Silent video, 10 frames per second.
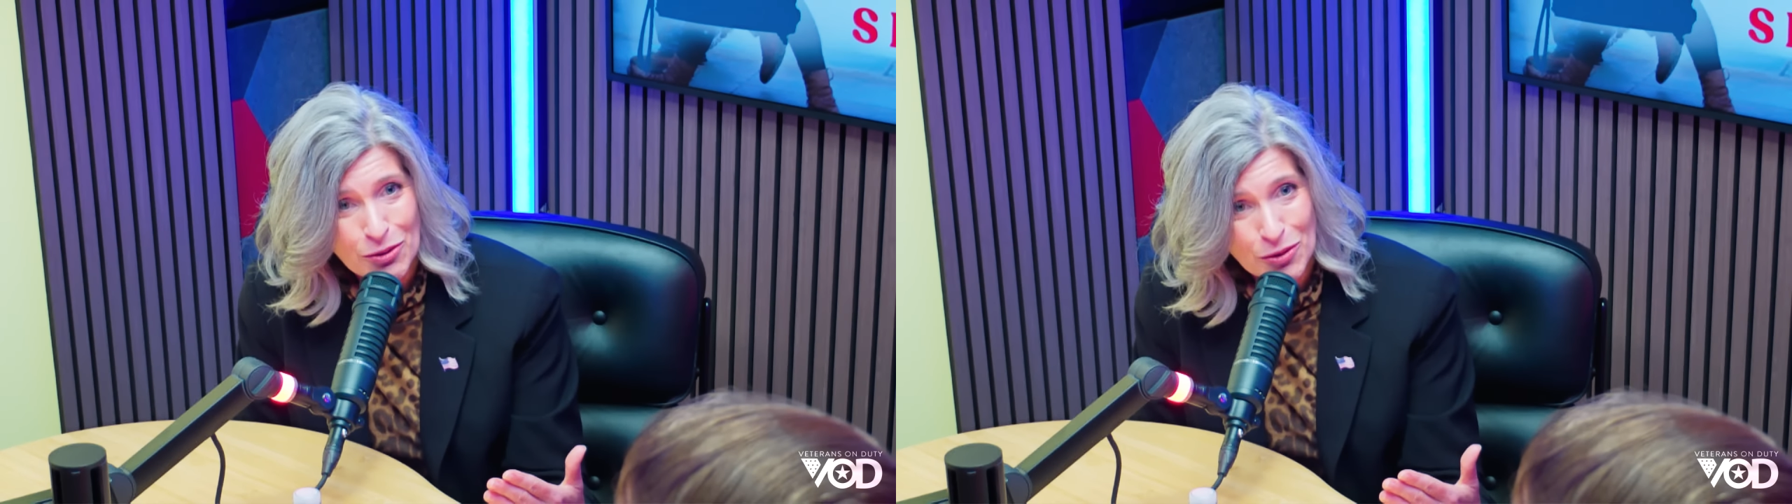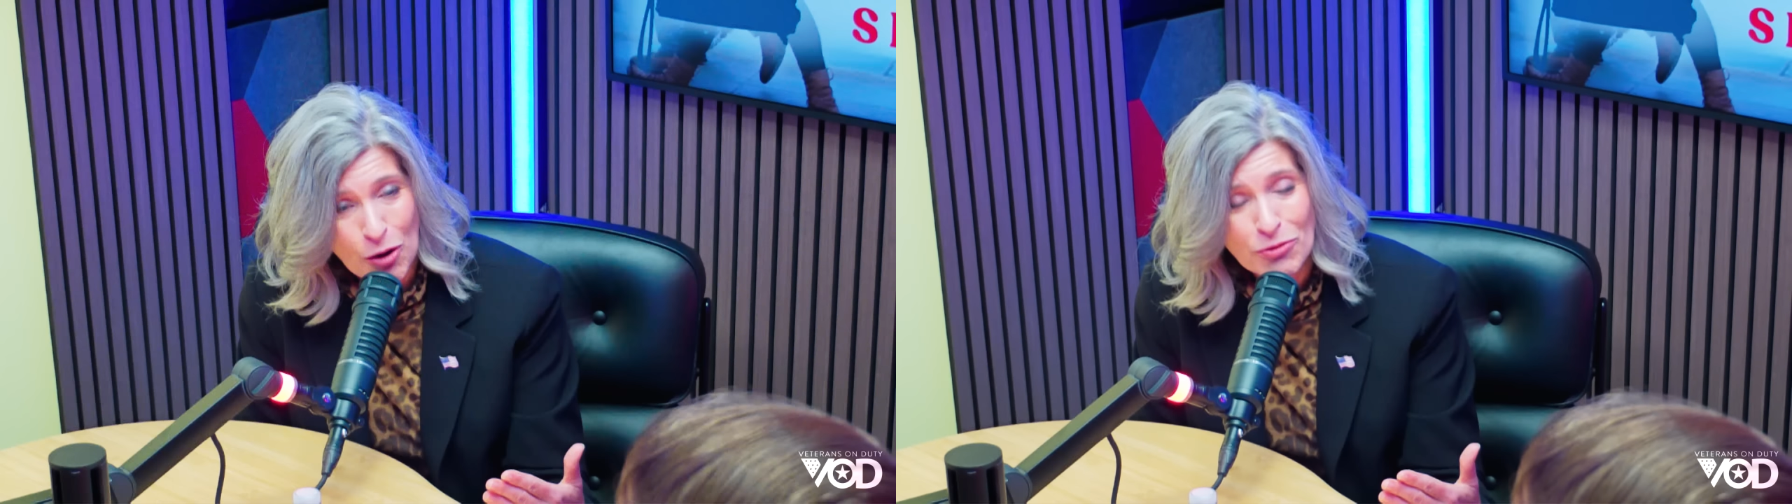
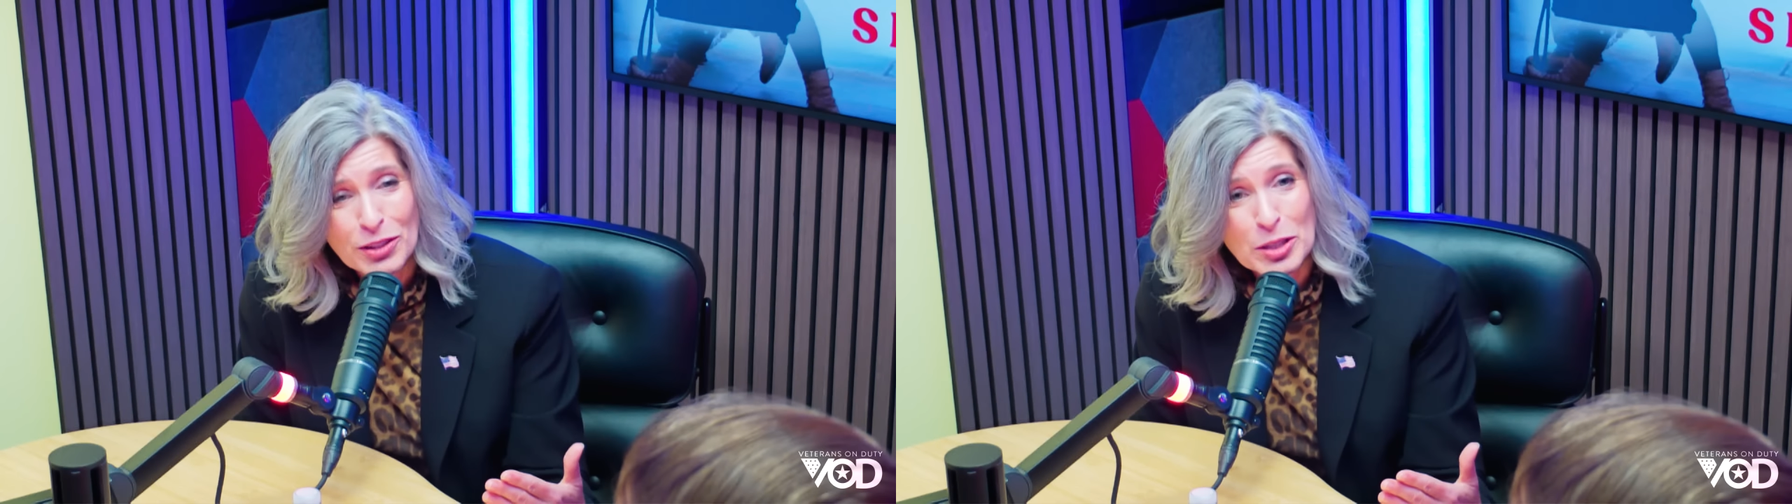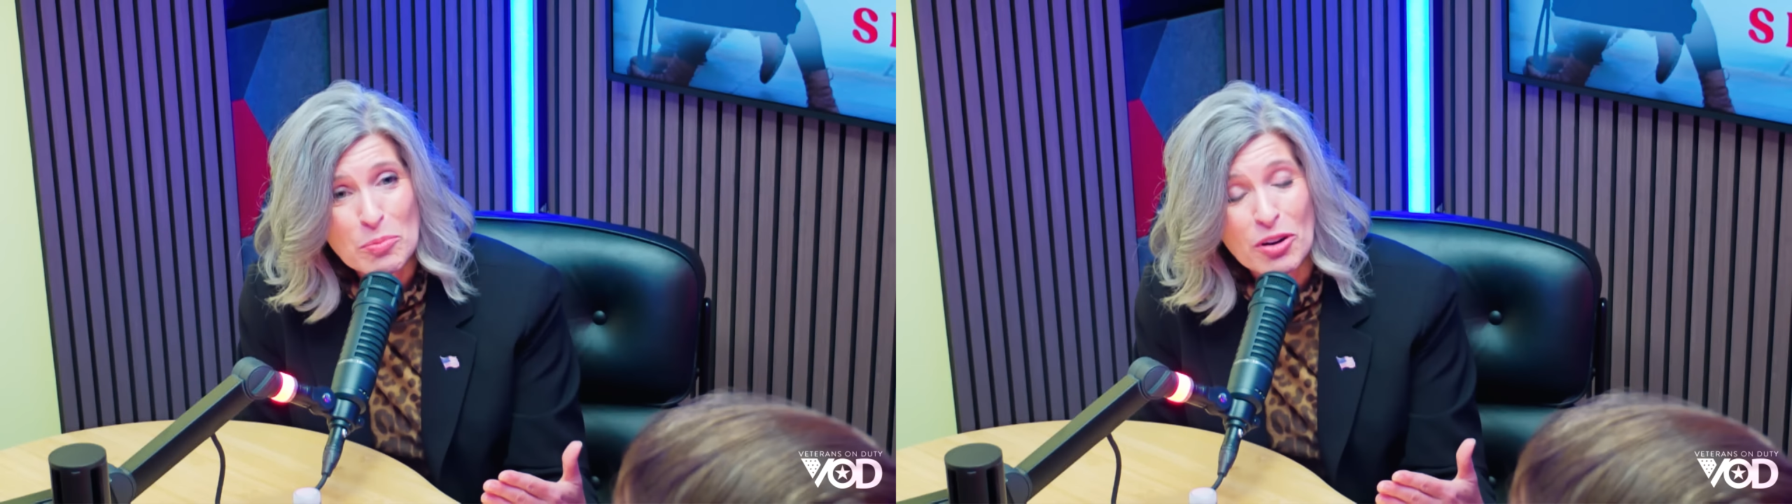
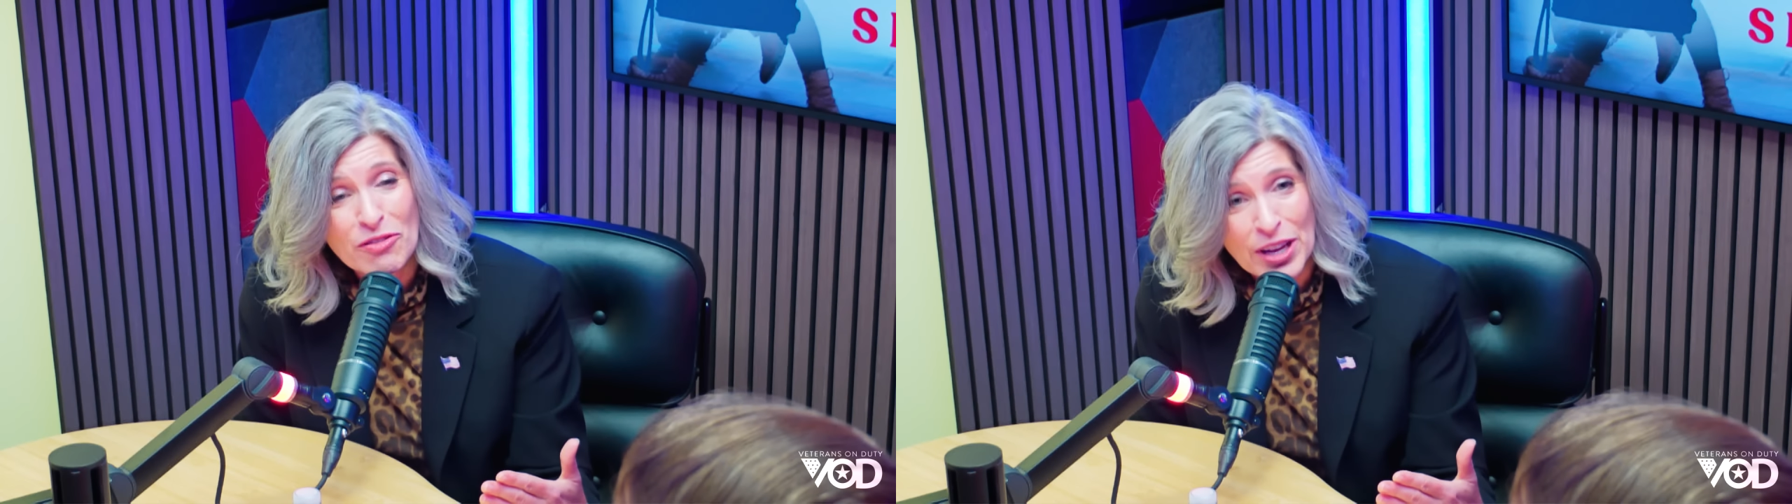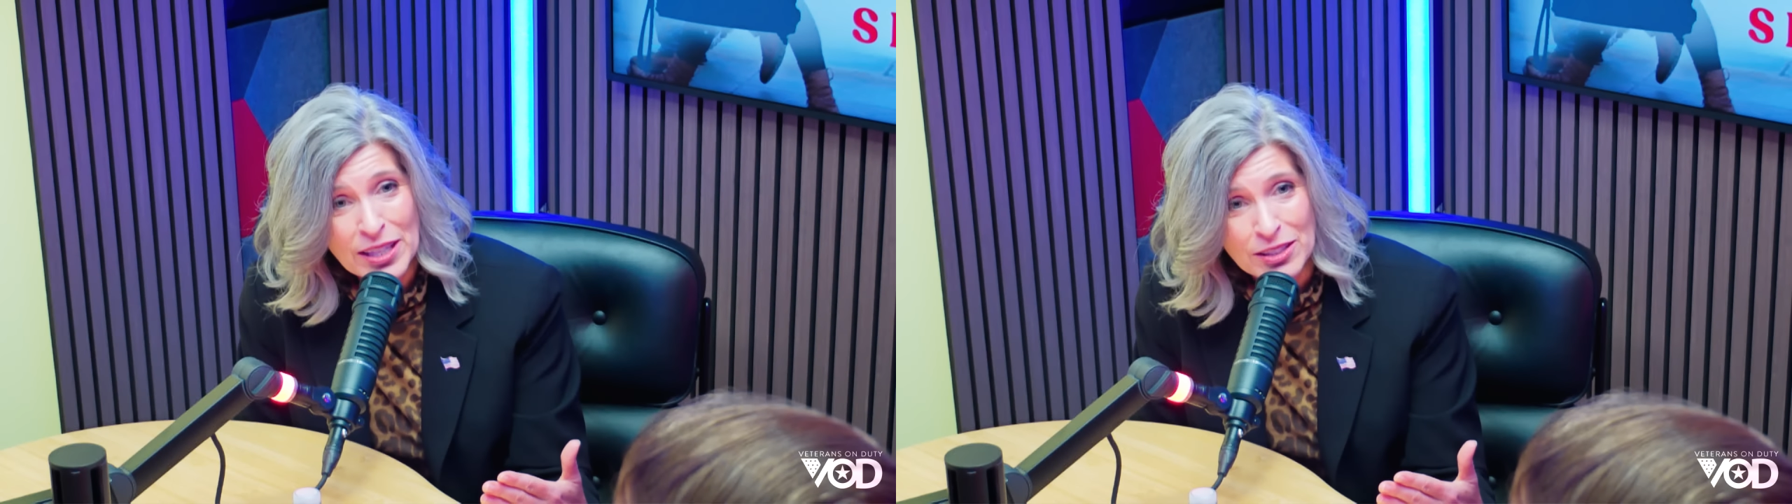hopefully
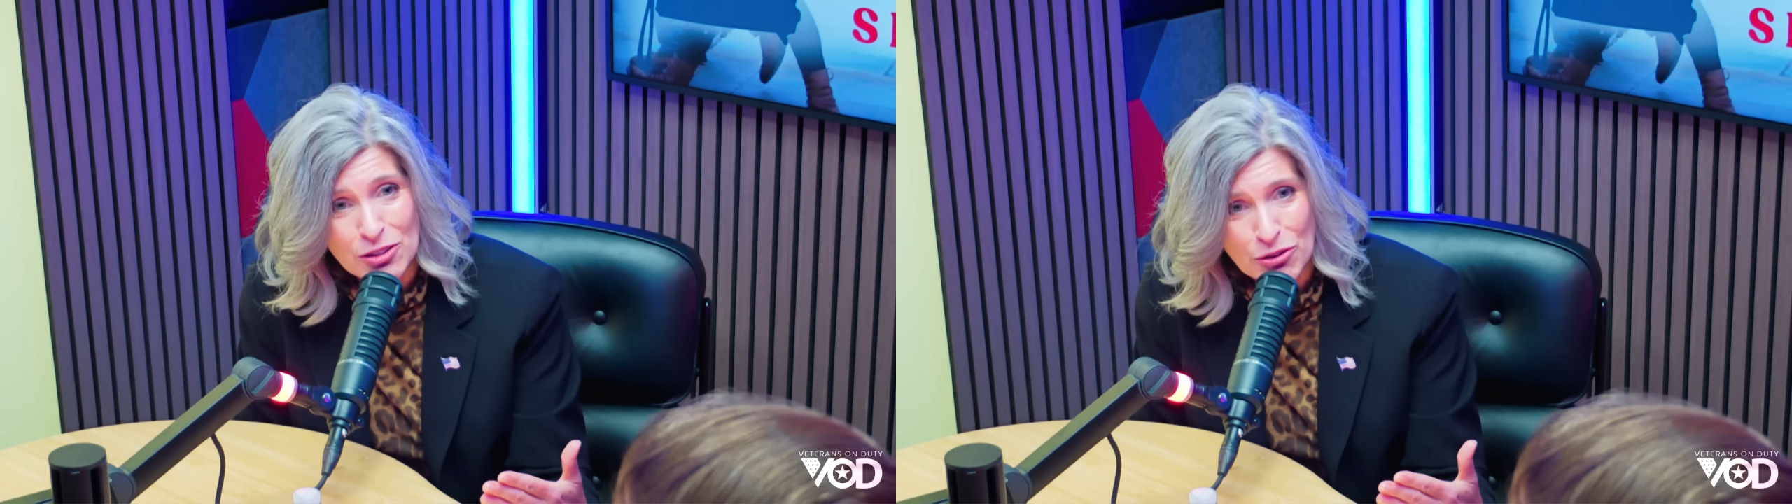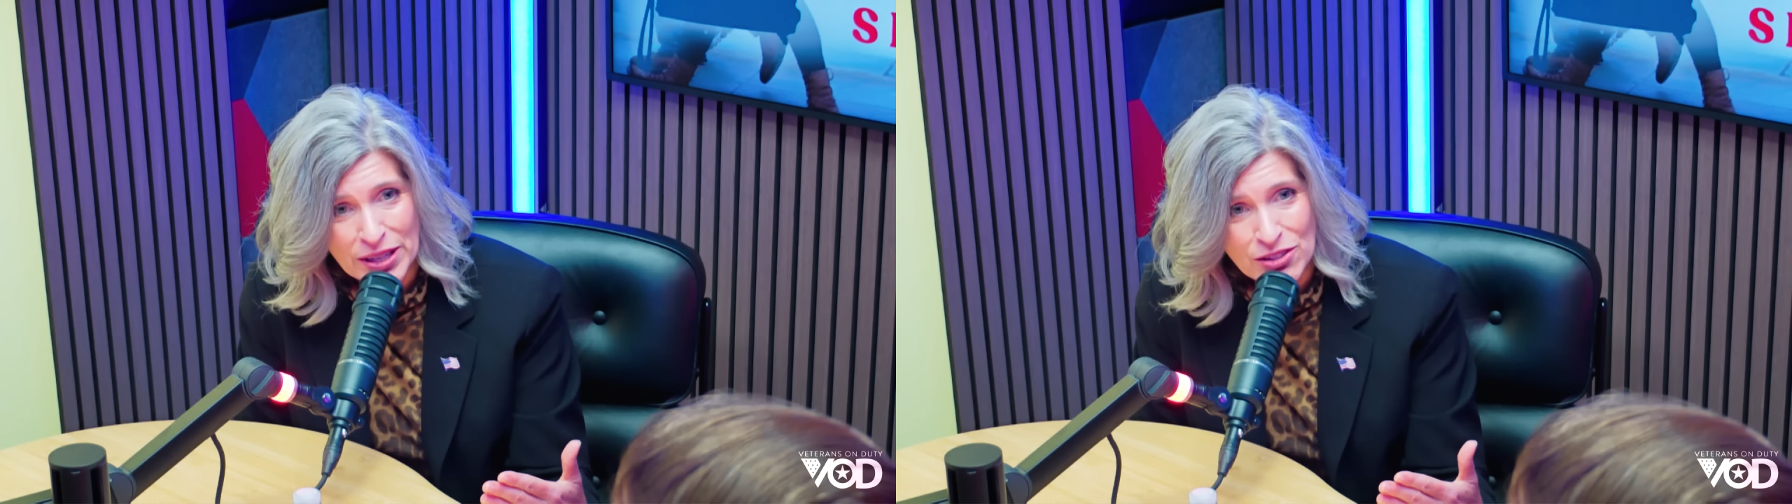
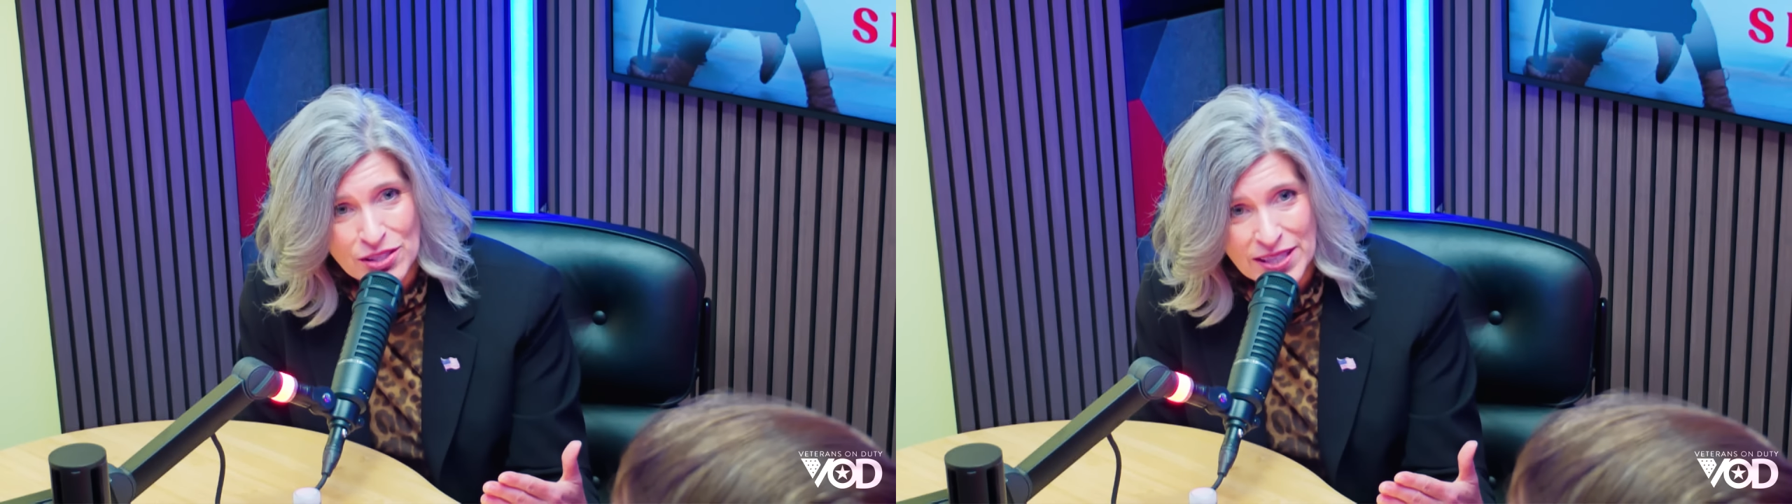prevent greater